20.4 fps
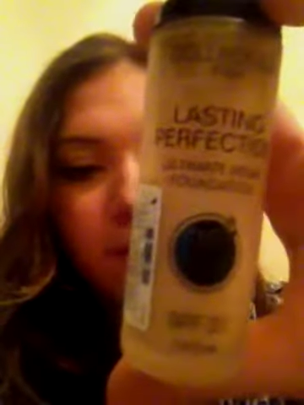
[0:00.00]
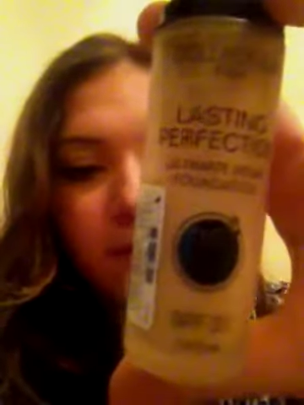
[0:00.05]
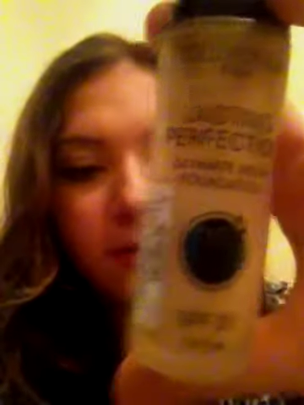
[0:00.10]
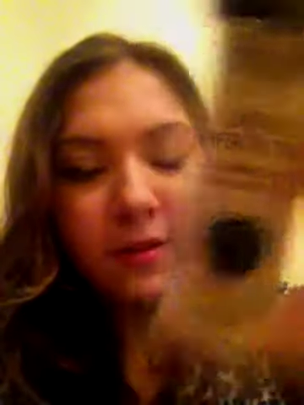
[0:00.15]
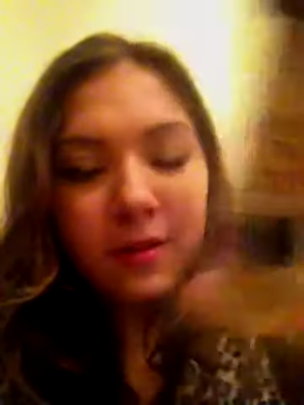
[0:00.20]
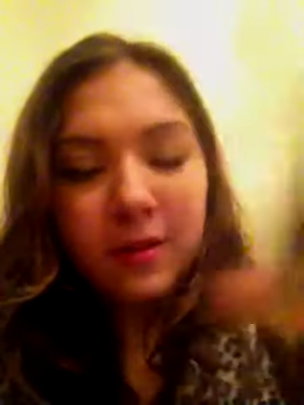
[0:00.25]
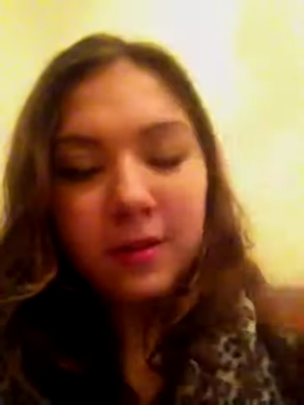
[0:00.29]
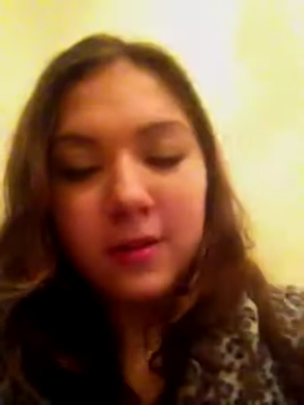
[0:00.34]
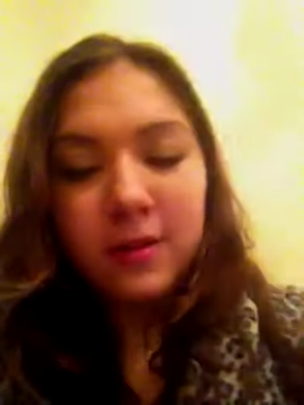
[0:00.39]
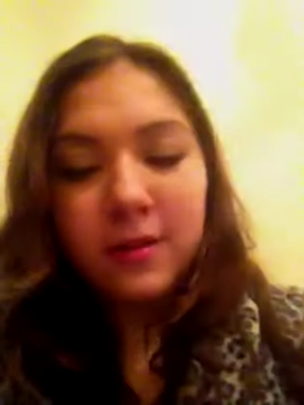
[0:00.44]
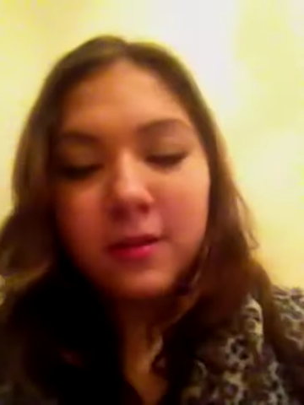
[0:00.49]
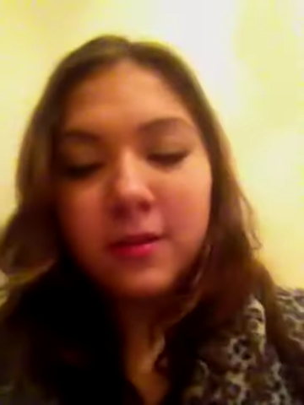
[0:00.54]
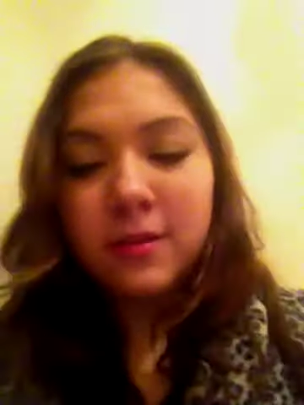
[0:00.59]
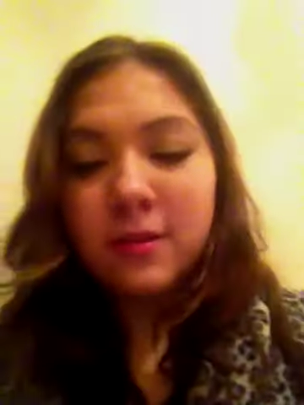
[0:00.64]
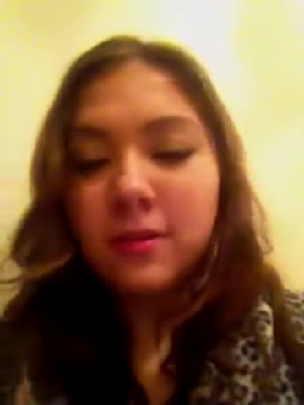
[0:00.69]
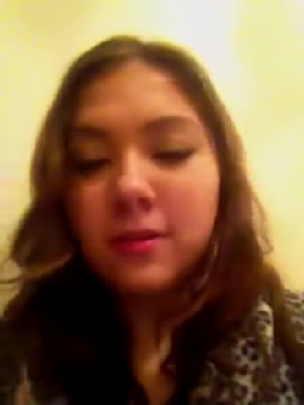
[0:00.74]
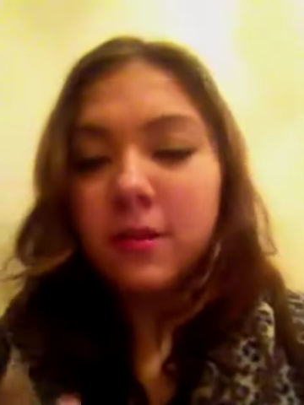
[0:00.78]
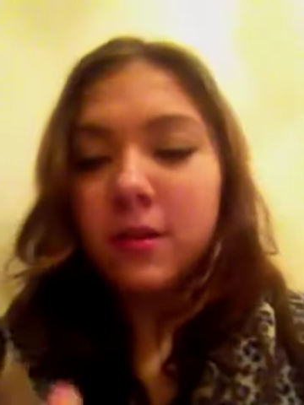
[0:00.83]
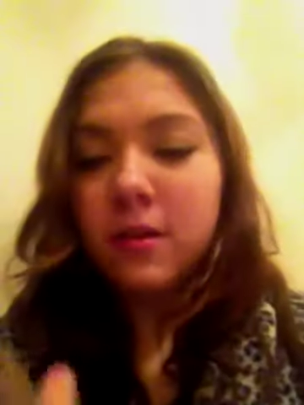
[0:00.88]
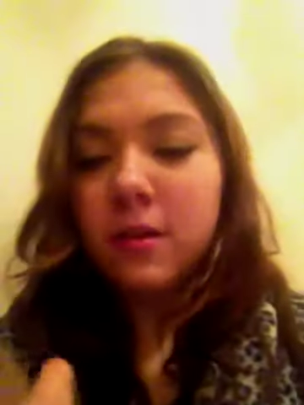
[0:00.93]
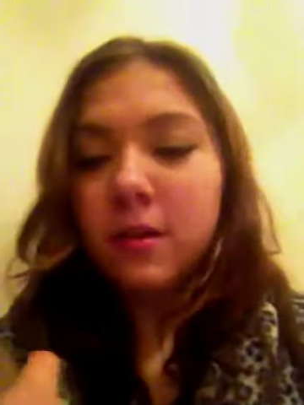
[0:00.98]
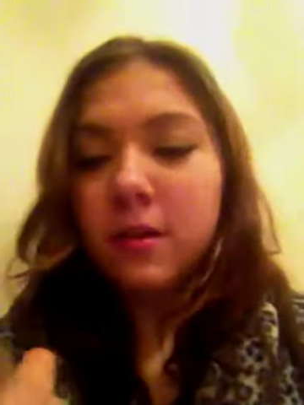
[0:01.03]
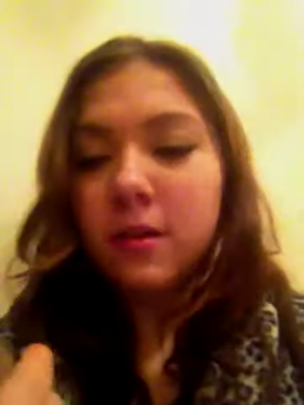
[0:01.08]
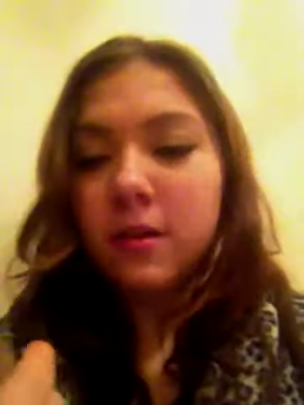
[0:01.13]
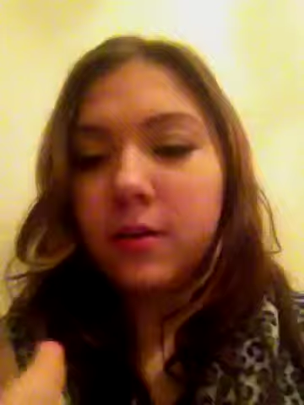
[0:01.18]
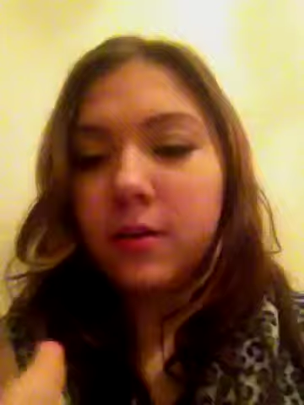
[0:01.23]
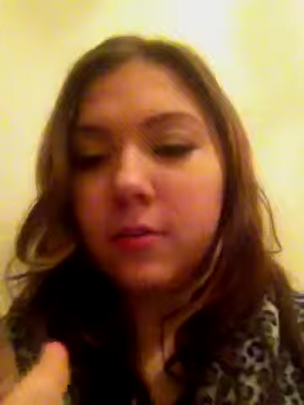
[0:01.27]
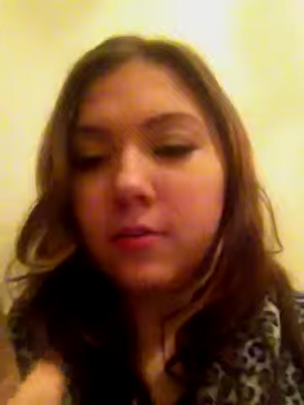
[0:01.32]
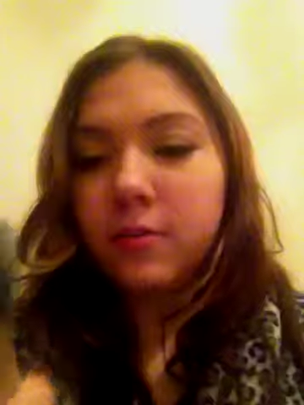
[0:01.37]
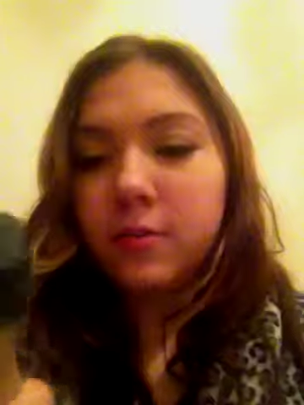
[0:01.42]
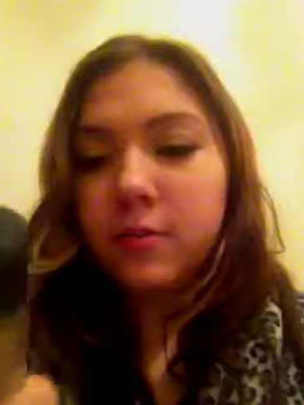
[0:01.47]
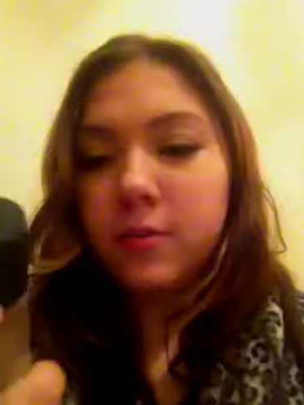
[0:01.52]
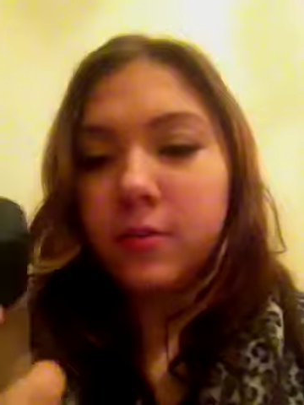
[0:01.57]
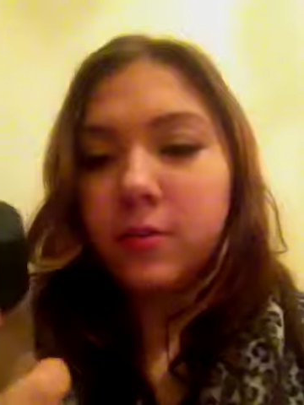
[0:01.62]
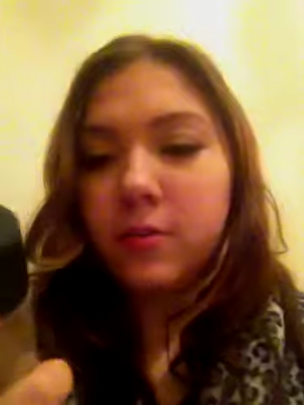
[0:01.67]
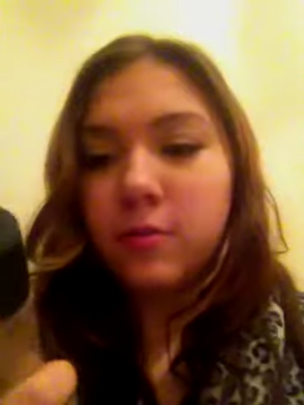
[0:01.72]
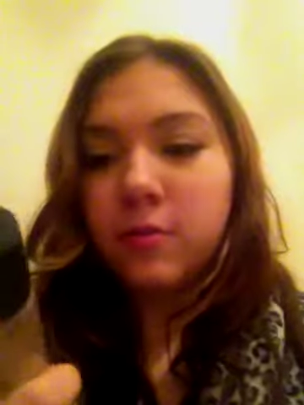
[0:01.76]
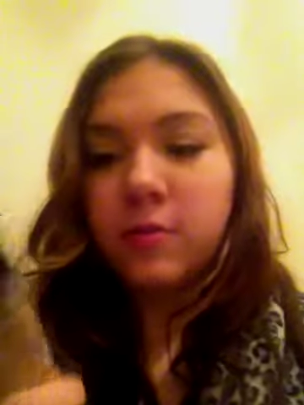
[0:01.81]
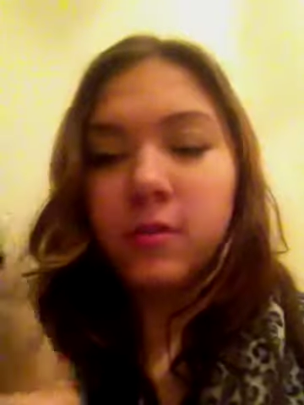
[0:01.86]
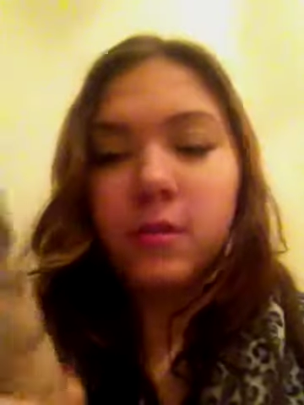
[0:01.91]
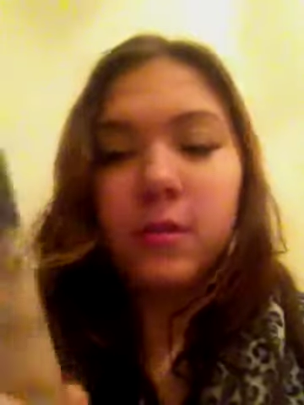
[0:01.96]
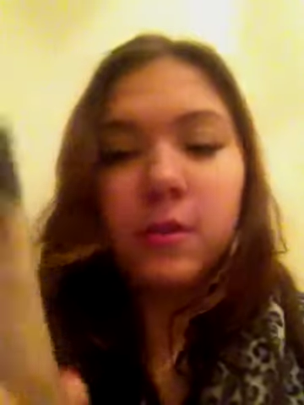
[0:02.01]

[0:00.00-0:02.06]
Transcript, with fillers: And I also use the